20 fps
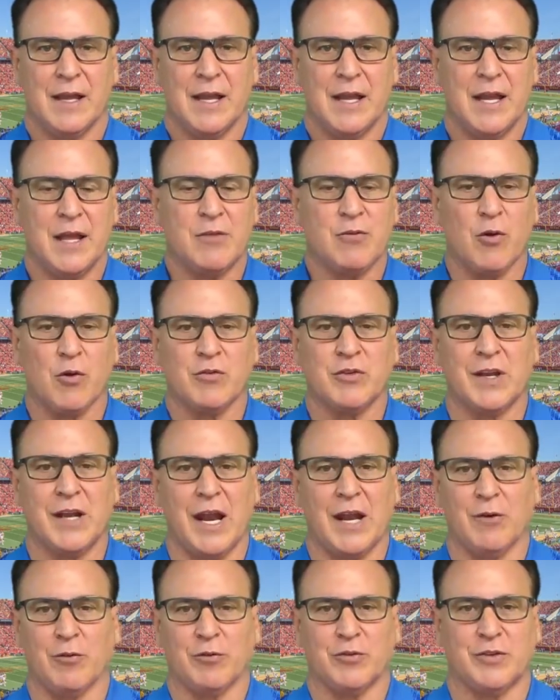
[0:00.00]
he throws an
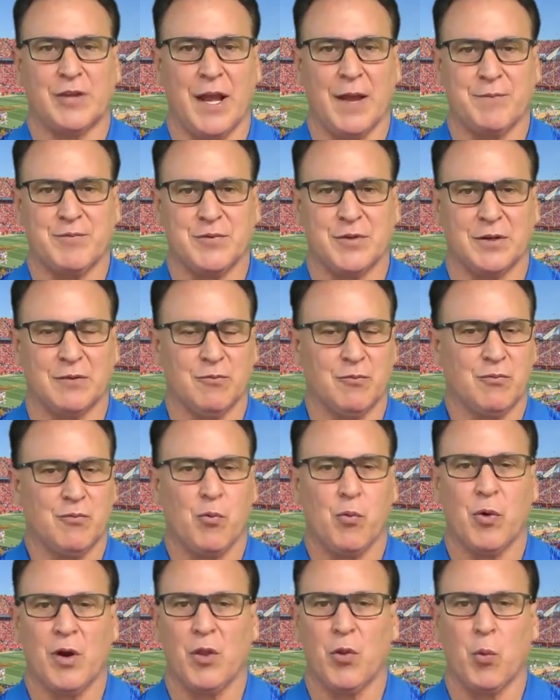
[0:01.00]
interception,
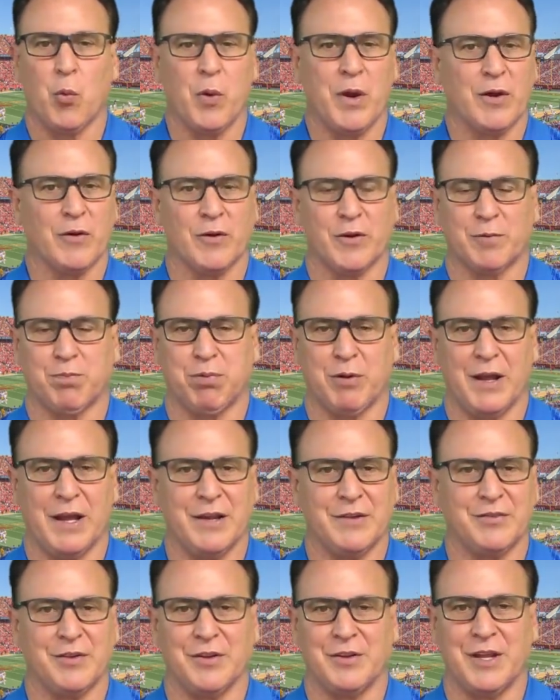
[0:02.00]
one of the weirdest
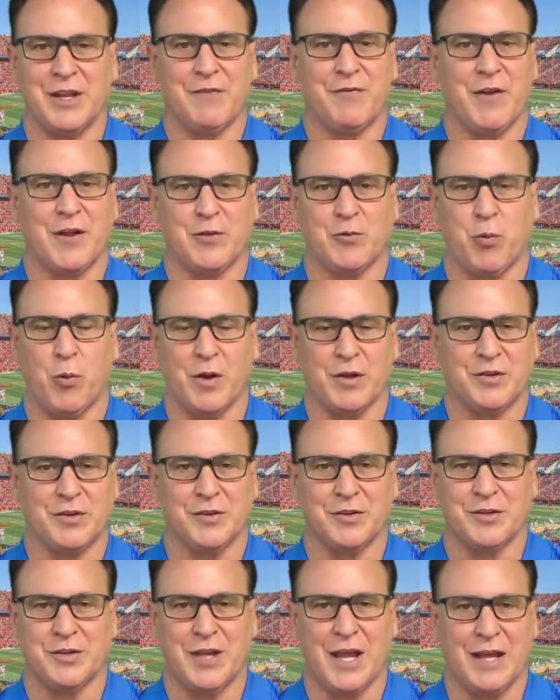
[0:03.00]
plays. The defense
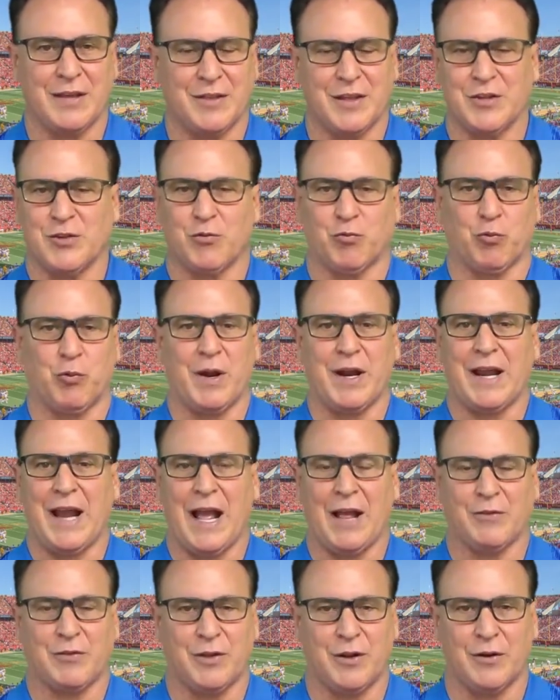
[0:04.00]
wasn't set. They just ran
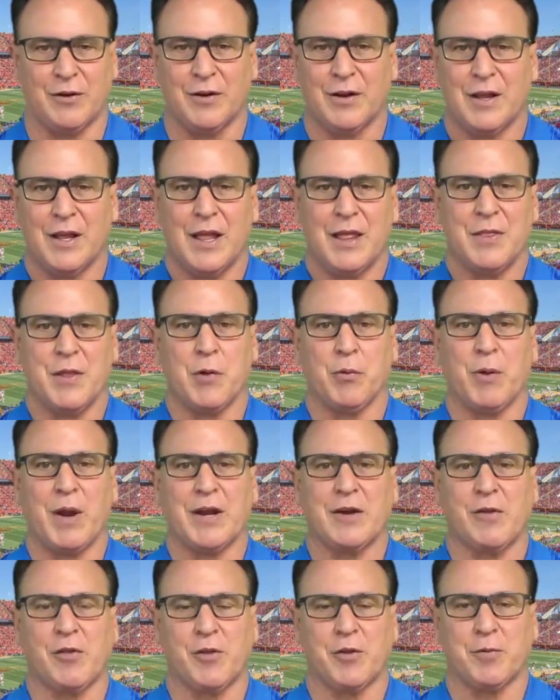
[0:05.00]
out there. They
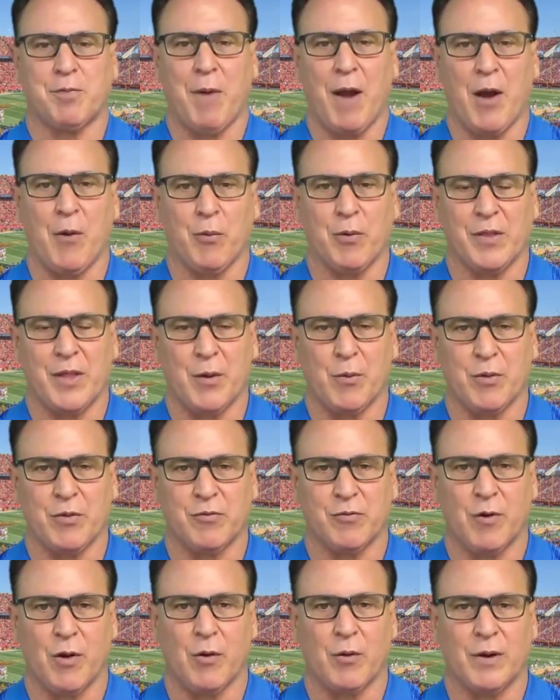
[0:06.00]
ran to the spot where they were
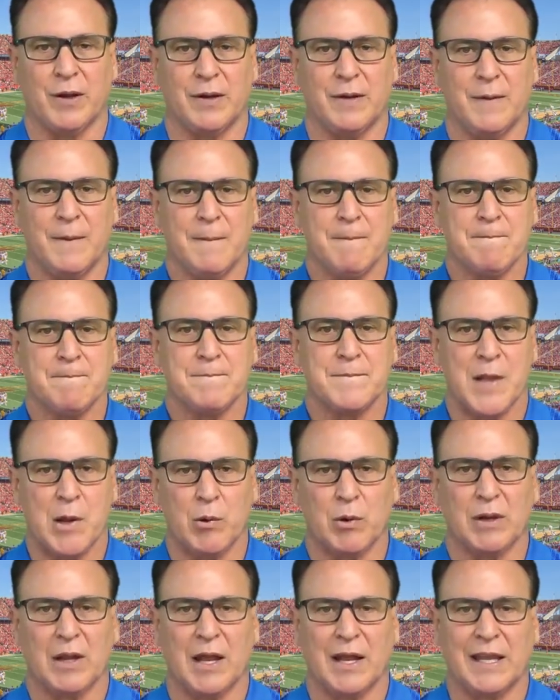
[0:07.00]
throwing. They
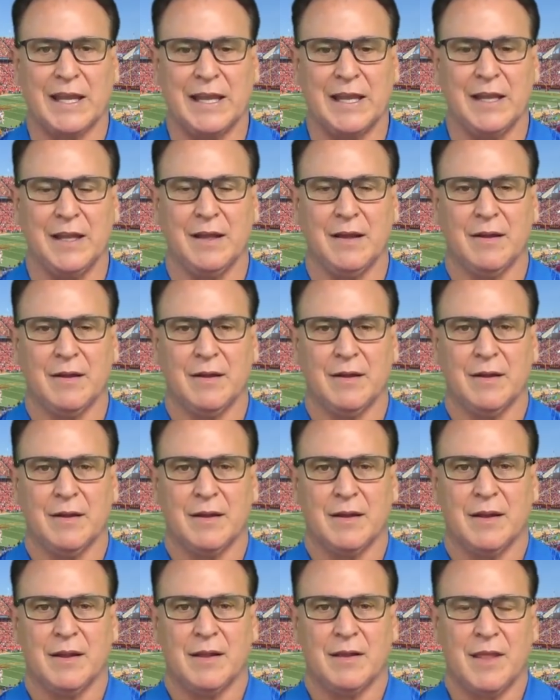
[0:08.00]
were lucky.
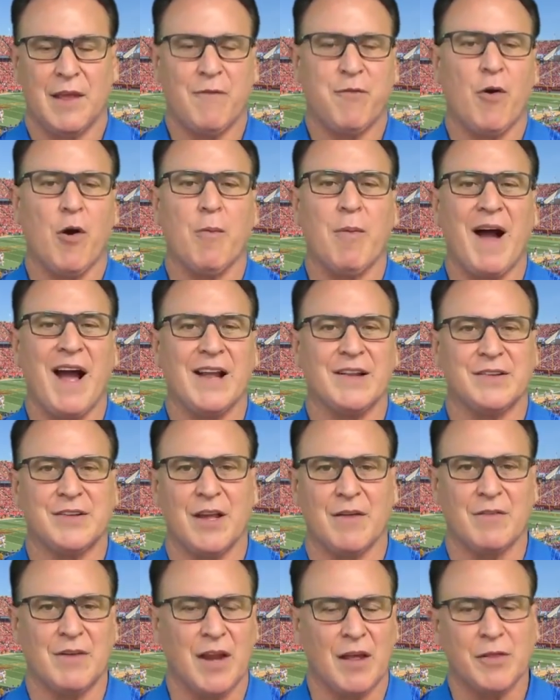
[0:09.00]
They fall behind
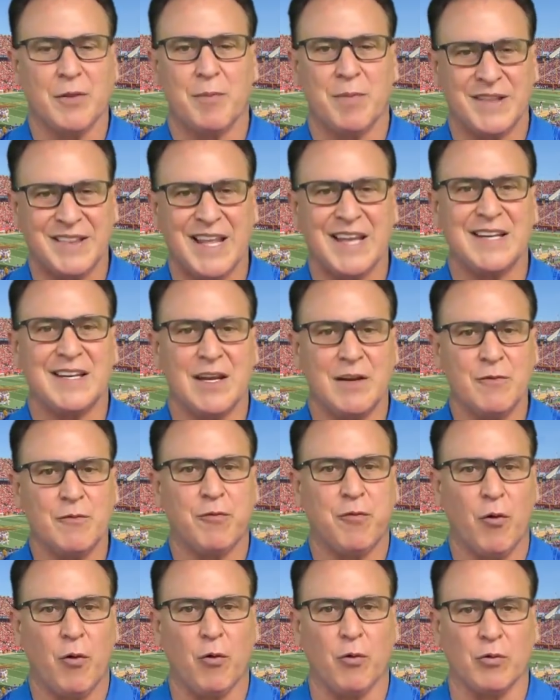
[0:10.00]
7-0, but they didn't
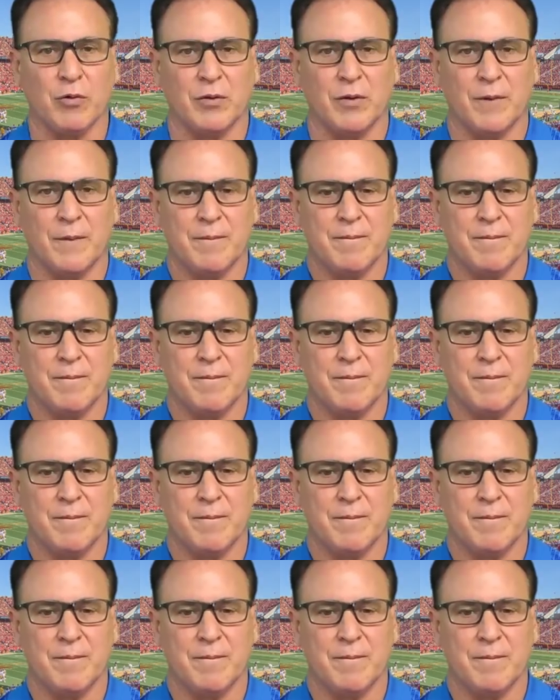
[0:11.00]
fold.